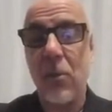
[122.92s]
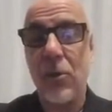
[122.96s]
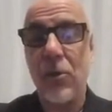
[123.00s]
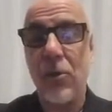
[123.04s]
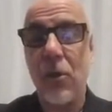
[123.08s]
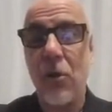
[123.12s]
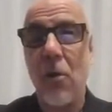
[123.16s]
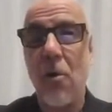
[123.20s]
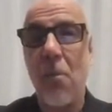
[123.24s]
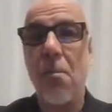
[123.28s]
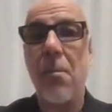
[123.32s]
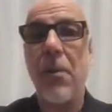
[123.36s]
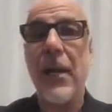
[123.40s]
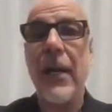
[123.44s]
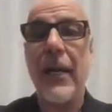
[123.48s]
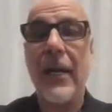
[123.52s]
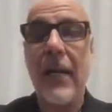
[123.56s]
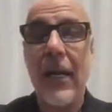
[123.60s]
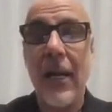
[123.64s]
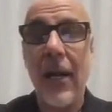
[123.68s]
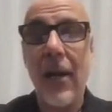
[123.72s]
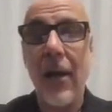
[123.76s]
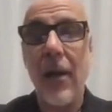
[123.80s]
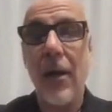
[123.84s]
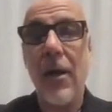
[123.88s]
This is what you
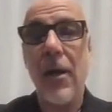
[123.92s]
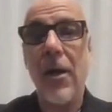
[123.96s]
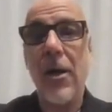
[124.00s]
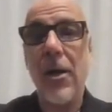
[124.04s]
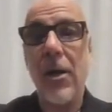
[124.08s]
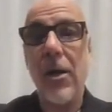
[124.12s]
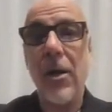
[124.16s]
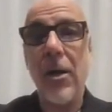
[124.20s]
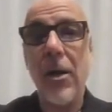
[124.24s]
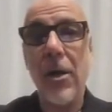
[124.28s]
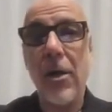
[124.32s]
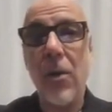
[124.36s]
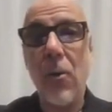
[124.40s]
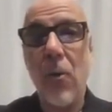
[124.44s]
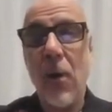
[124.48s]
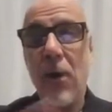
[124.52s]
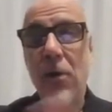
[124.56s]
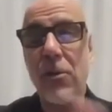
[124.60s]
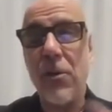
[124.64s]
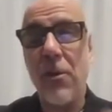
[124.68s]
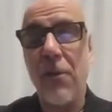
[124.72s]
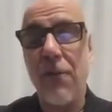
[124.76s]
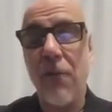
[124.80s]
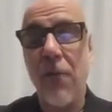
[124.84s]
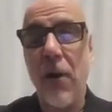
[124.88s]
completely, you know,
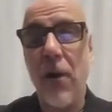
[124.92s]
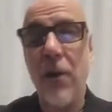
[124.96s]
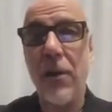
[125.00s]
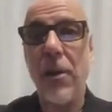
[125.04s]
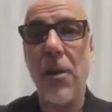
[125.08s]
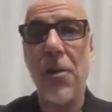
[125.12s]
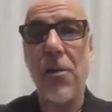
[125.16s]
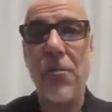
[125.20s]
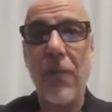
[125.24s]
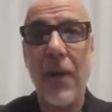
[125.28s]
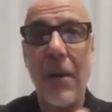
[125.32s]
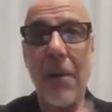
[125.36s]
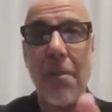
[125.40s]
you want to avoid.